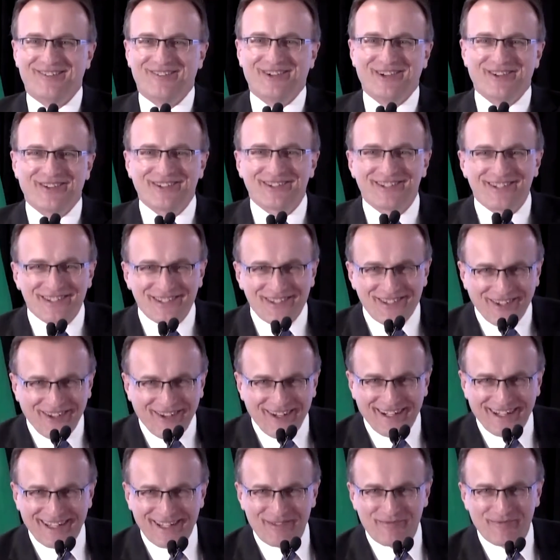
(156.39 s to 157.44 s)
We were just
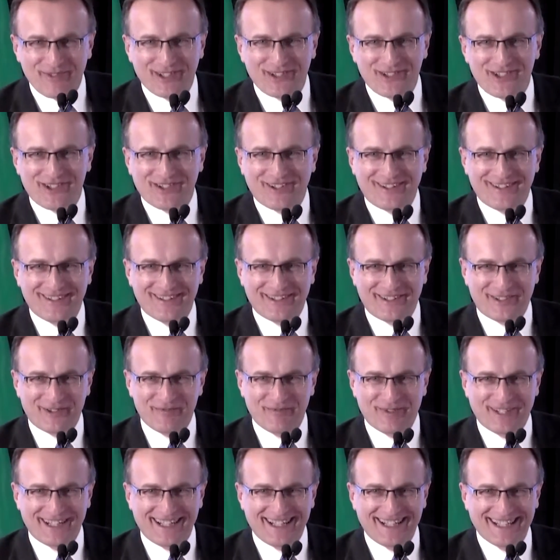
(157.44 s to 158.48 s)
talking about you earlier,
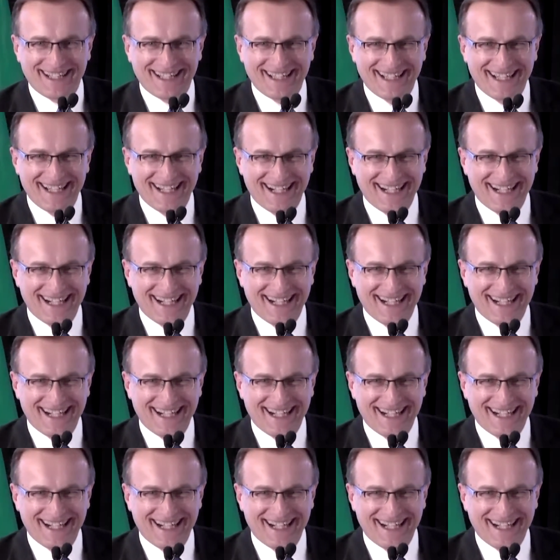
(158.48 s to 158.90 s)
buddy.